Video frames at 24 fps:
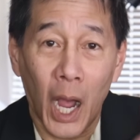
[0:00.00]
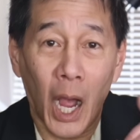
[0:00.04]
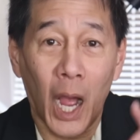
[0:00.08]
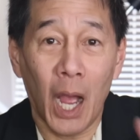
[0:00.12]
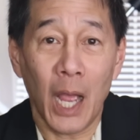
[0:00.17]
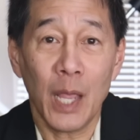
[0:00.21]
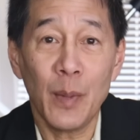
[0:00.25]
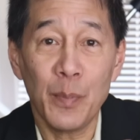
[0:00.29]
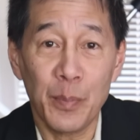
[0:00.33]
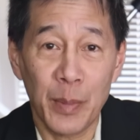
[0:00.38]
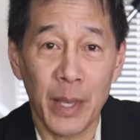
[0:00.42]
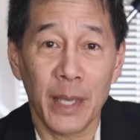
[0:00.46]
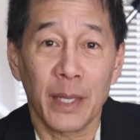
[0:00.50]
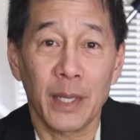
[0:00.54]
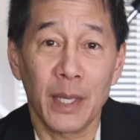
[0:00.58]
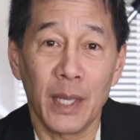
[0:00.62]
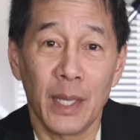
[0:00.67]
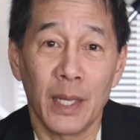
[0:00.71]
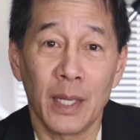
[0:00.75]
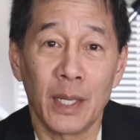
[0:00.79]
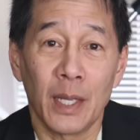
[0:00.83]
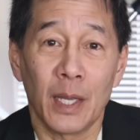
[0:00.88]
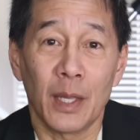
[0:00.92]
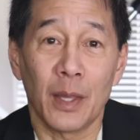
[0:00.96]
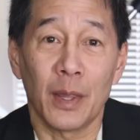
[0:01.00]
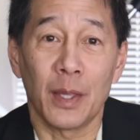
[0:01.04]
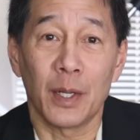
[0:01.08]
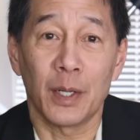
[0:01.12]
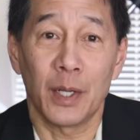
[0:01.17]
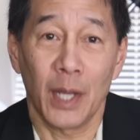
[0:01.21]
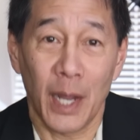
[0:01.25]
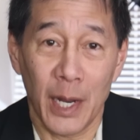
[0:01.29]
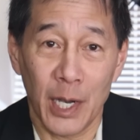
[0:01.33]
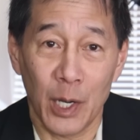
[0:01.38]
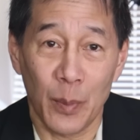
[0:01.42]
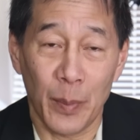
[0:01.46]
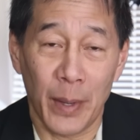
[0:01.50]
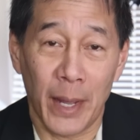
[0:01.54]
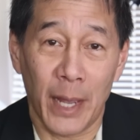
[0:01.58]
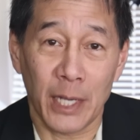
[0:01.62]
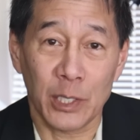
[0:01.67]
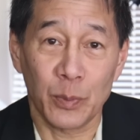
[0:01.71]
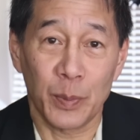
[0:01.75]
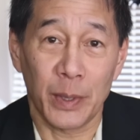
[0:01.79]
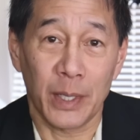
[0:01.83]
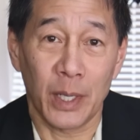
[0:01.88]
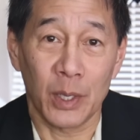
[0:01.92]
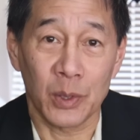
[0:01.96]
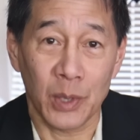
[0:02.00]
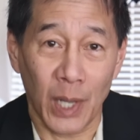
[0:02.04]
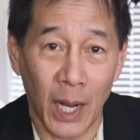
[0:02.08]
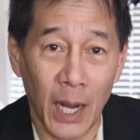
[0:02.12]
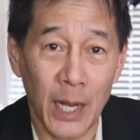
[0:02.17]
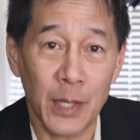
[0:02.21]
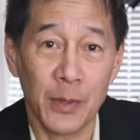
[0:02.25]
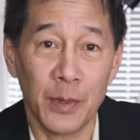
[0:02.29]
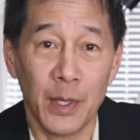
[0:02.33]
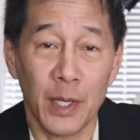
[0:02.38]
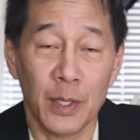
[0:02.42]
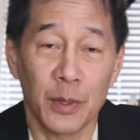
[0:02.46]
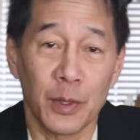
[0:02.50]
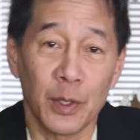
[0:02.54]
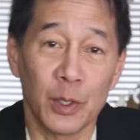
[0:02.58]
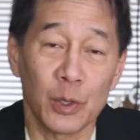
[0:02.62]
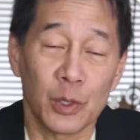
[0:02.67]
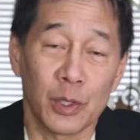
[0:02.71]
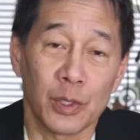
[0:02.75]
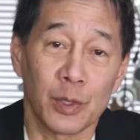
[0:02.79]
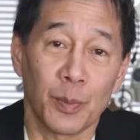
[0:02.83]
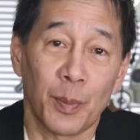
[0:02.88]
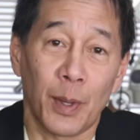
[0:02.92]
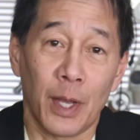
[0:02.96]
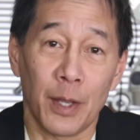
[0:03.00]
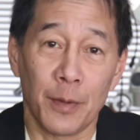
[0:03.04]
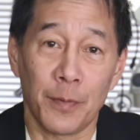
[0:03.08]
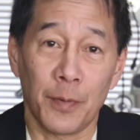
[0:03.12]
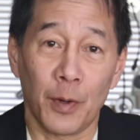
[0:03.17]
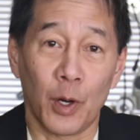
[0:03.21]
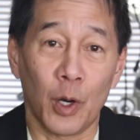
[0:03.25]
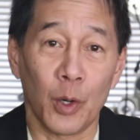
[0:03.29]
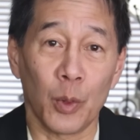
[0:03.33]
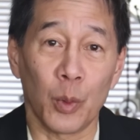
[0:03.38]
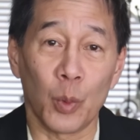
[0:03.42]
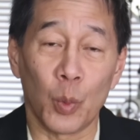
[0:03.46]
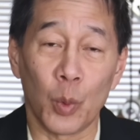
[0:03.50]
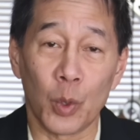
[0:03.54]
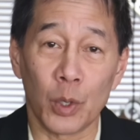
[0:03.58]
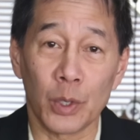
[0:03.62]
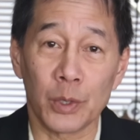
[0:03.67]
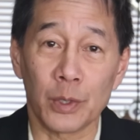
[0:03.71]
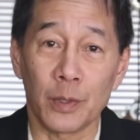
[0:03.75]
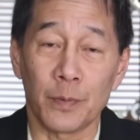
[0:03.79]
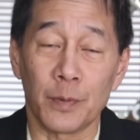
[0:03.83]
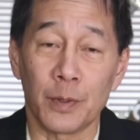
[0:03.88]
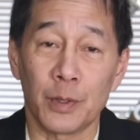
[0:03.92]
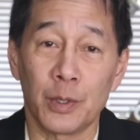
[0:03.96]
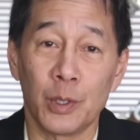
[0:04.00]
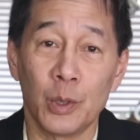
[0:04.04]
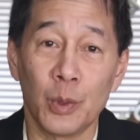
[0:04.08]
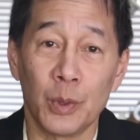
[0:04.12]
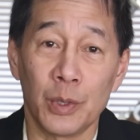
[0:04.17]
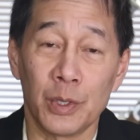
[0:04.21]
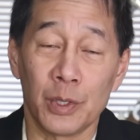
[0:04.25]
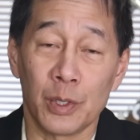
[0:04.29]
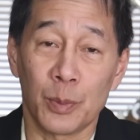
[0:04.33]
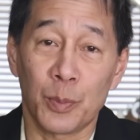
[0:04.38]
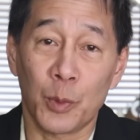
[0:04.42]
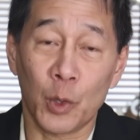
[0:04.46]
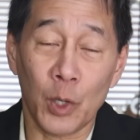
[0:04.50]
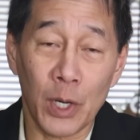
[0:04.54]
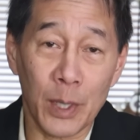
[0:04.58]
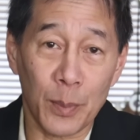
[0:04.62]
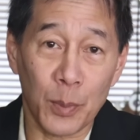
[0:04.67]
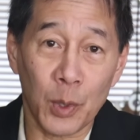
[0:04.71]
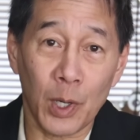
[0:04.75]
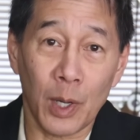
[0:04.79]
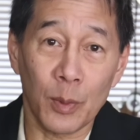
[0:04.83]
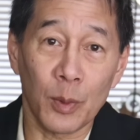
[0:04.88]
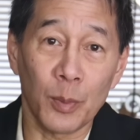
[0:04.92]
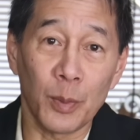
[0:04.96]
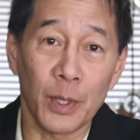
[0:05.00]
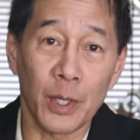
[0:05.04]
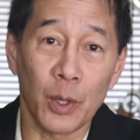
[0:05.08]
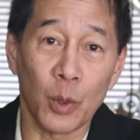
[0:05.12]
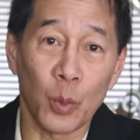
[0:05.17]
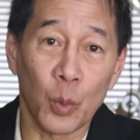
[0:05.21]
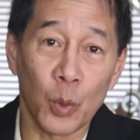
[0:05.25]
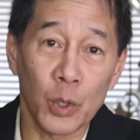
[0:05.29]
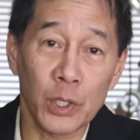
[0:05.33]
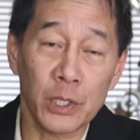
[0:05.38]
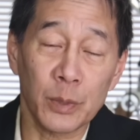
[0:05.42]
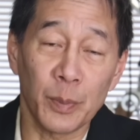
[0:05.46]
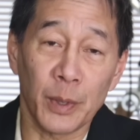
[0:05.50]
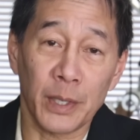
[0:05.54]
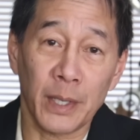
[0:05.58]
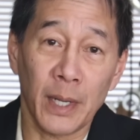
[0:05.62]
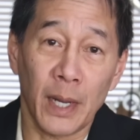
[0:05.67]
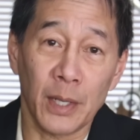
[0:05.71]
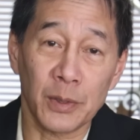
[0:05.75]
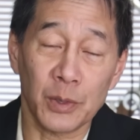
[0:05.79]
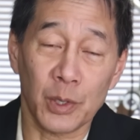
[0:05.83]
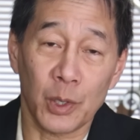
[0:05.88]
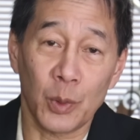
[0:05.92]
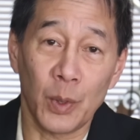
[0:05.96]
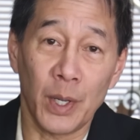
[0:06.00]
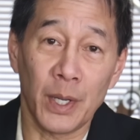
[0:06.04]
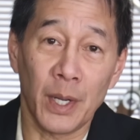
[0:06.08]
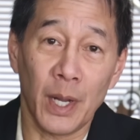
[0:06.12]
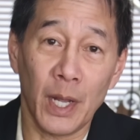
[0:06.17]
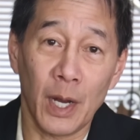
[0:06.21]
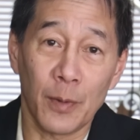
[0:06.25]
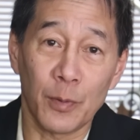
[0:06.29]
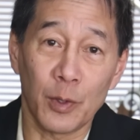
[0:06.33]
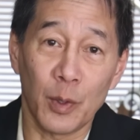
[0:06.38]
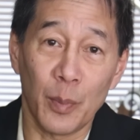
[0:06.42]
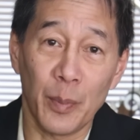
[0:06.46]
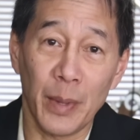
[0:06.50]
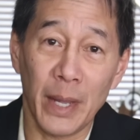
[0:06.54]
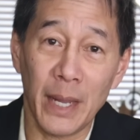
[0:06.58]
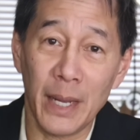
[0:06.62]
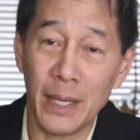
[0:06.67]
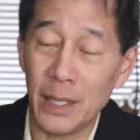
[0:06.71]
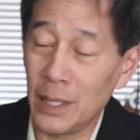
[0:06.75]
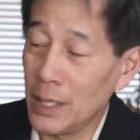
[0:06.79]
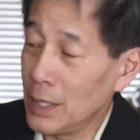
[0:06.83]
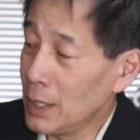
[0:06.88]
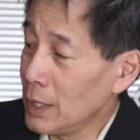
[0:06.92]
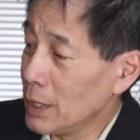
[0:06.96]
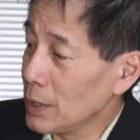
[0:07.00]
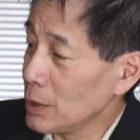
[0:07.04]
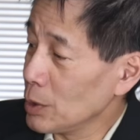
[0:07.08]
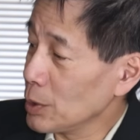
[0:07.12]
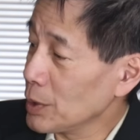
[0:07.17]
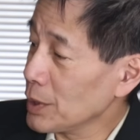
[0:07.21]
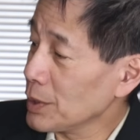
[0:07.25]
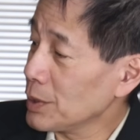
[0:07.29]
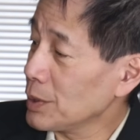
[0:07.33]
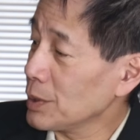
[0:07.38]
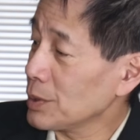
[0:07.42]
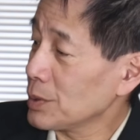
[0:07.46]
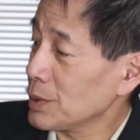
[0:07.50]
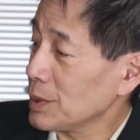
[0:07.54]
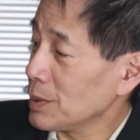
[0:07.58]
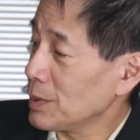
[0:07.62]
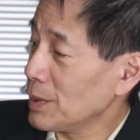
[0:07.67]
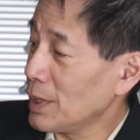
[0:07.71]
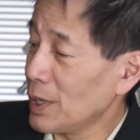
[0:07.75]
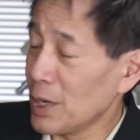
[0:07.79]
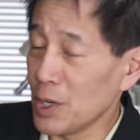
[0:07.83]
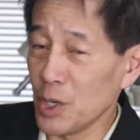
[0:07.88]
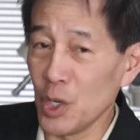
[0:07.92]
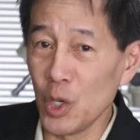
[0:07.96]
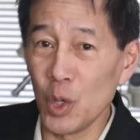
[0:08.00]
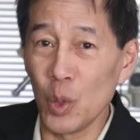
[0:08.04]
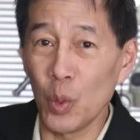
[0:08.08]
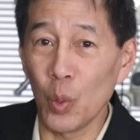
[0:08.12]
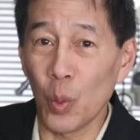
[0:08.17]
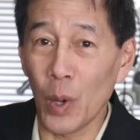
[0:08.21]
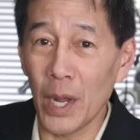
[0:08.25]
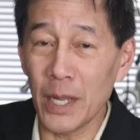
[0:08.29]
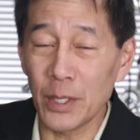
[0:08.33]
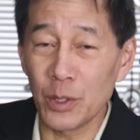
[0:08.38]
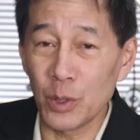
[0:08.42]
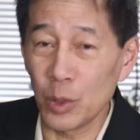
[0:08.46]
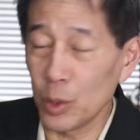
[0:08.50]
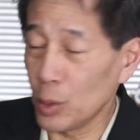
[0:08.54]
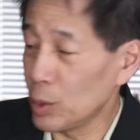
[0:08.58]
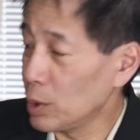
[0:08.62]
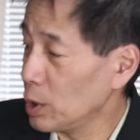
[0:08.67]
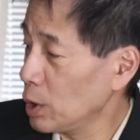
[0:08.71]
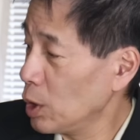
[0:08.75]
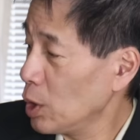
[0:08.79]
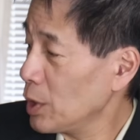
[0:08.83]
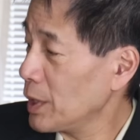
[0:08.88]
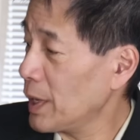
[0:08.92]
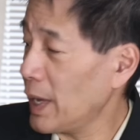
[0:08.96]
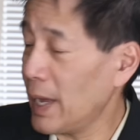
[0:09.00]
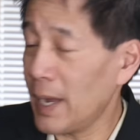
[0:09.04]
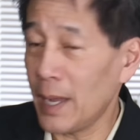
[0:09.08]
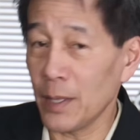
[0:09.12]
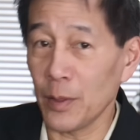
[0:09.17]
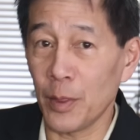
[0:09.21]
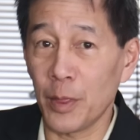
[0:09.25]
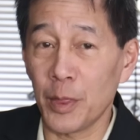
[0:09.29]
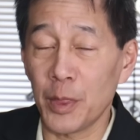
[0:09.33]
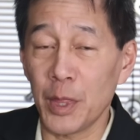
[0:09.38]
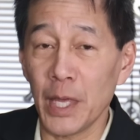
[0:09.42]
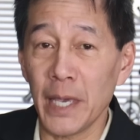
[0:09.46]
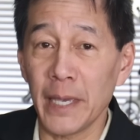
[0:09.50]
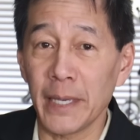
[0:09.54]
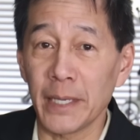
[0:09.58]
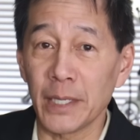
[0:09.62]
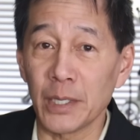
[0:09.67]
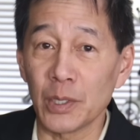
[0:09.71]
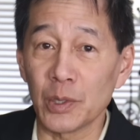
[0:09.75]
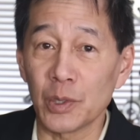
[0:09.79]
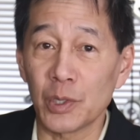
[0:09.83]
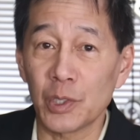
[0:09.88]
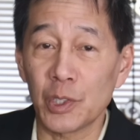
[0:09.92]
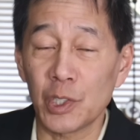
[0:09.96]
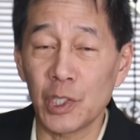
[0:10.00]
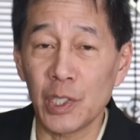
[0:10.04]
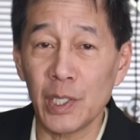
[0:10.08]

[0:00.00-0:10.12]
I'm picking the Dynamax because I think this is by far the worst of the two. This is quite probably the worst Schmidt-Cassegrain ever made. Look at this, a new way to look at things.